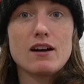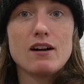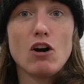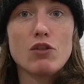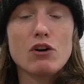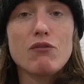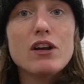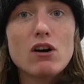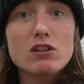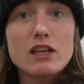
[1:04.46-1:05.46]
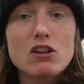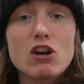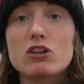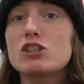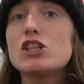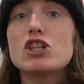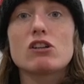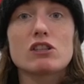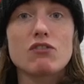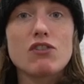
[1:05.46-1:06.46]
on their feet all day long or teaching
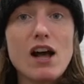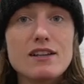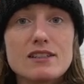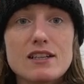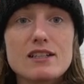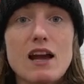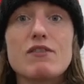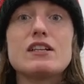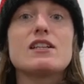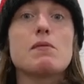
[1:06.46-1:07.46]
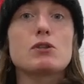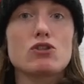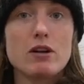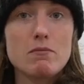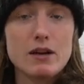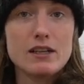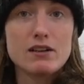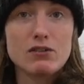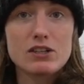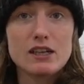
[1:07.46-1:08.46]
lots of classes, having to demonstrate many
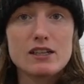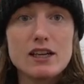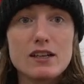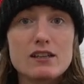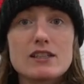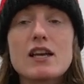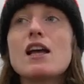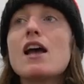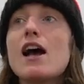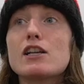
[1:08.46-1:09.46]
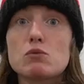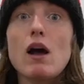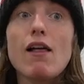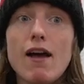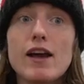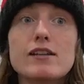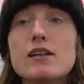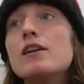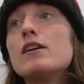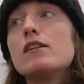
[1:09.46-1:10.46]
different techniques, as well
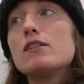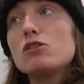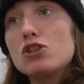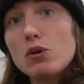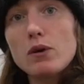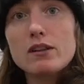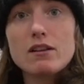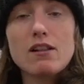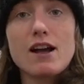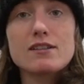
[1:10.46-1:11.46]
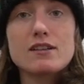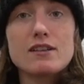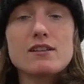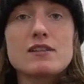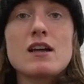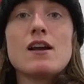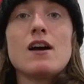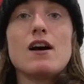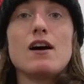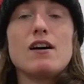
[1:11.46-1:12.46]
as doing the classes
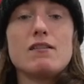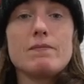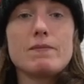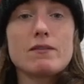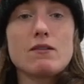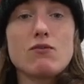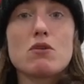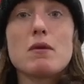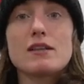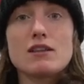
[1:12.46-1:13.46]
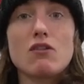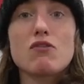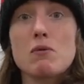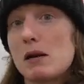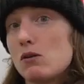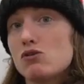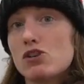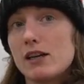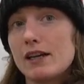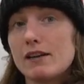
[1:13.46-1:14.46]
for myself, for my own
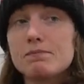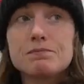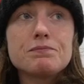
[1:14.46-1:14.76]
training.